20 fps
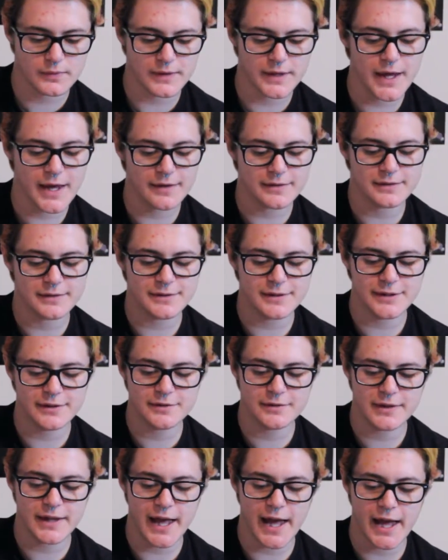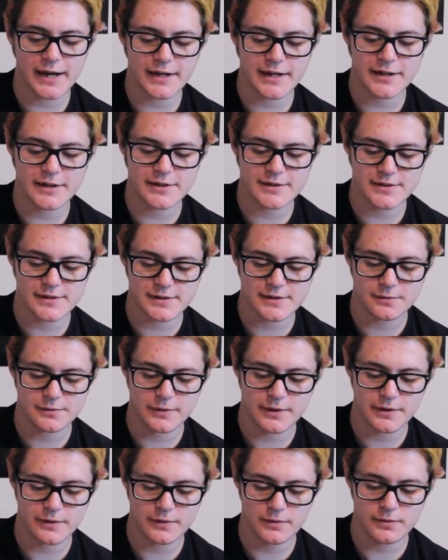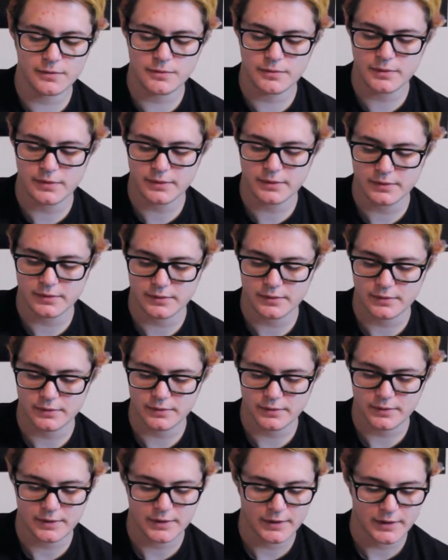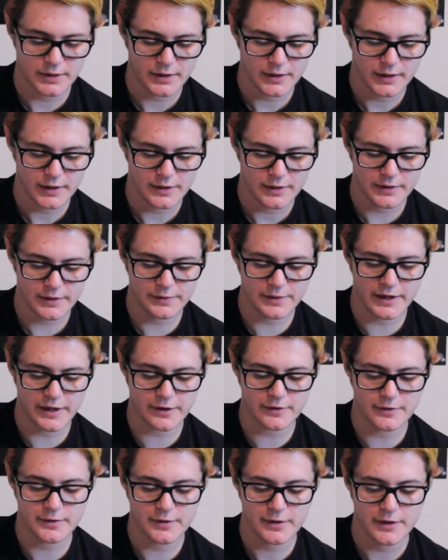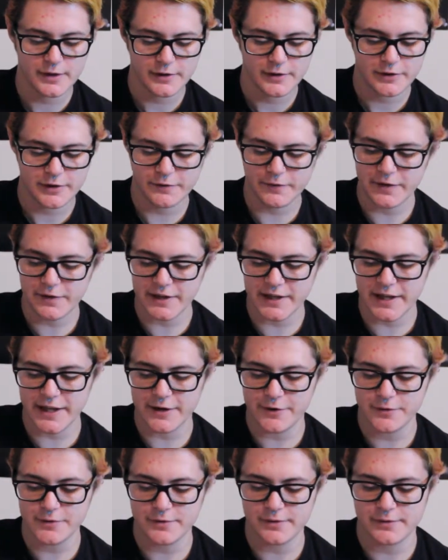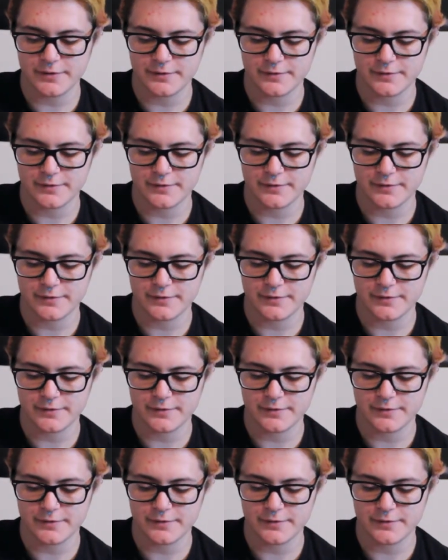Yeah, little cat ears with... Ooh, there we go. They're very cute.